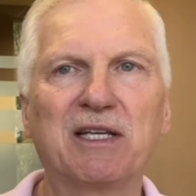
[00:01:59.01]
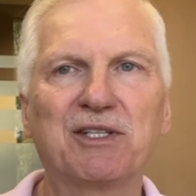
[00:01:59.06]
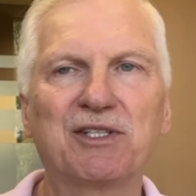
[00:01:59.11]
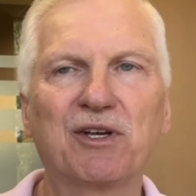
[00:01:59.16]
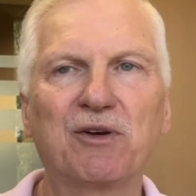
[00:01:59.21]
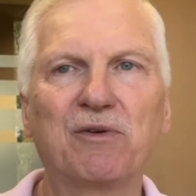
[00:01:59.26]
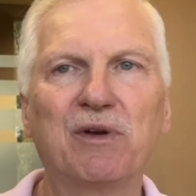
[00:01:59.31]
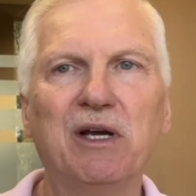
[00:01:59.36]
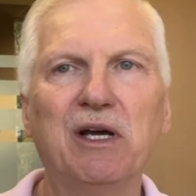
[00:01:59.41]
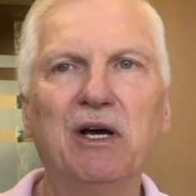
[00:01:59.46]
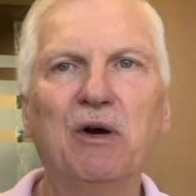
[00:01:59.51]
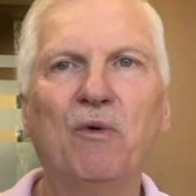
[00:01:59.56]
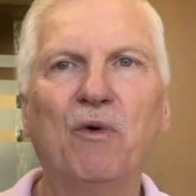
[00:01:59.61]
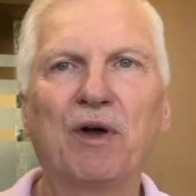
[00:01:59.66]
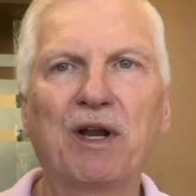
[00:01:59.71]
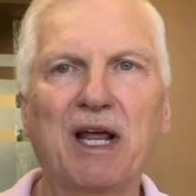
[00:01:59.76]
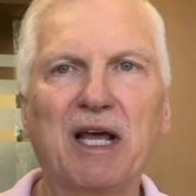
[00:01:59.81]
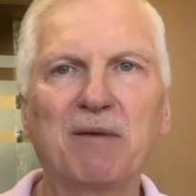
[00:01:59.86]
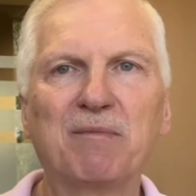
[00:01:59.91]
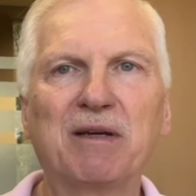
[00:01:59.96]
So
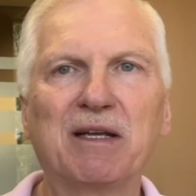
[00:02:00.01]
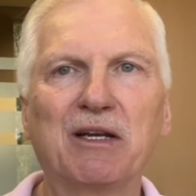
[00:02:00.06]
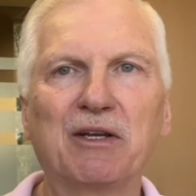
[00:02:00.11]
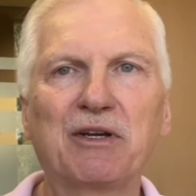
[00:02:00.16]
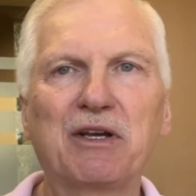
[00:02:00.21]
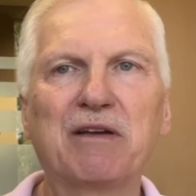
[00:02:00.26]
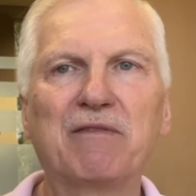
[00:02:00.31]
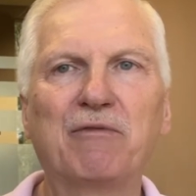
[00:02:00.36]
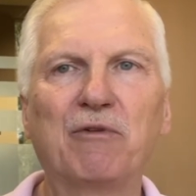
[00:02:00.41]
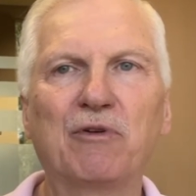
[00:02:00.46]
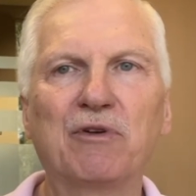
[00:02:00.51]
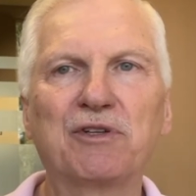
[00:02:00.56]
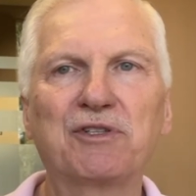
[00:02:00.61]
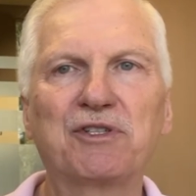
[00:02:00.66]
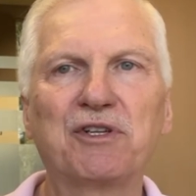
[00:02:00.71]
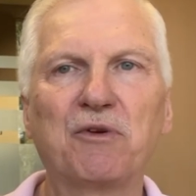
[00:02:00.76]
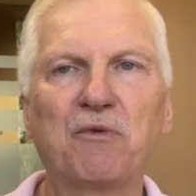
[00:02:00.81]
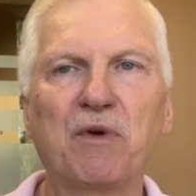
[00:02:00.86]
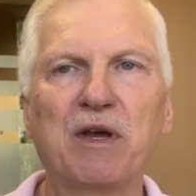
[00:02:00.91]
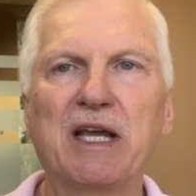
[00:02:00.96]
what I'll be looking for is,
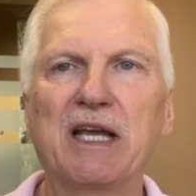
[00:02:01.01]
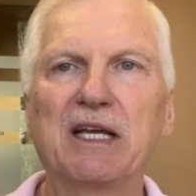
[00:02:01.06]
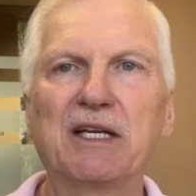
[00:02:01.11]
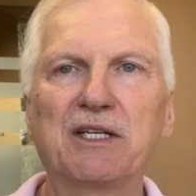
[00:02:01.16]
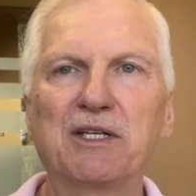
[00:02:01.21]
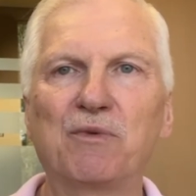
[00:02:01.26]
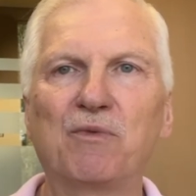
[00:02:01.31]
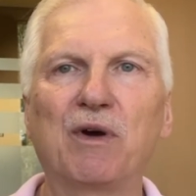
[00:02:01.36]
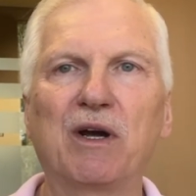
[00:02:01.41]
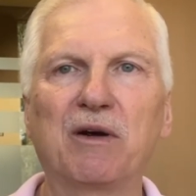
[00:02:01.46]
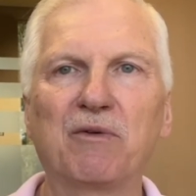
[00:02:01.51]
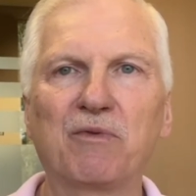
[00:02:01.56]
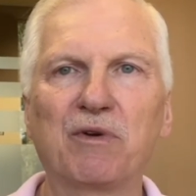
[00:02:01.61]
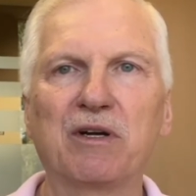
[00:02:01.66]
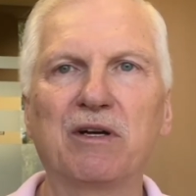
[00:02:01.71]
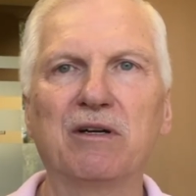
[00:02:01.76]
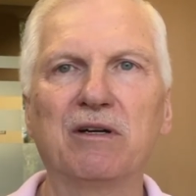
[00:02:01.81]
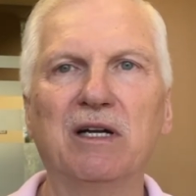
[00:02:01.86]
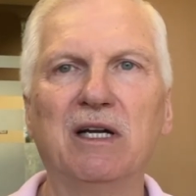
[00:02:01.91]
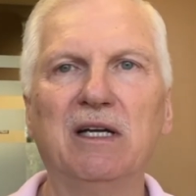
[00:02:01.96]
do we get to where
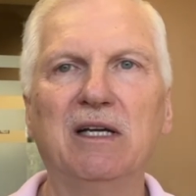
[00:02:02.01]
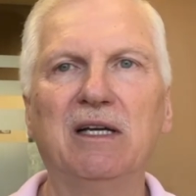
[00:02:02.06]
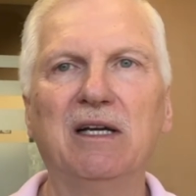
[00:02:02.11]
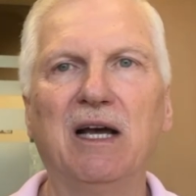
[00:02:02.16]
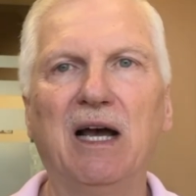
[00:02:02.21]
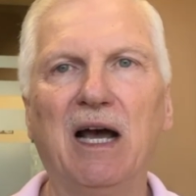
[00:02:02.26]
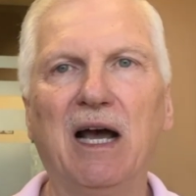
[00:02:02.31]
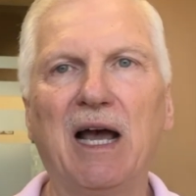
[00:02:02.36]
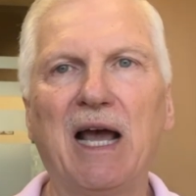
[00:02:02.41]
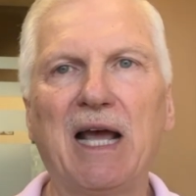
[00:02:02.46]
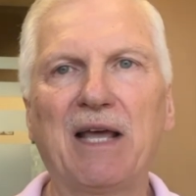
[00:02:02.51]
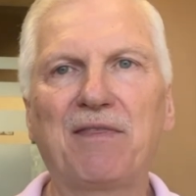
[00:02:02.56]
we're at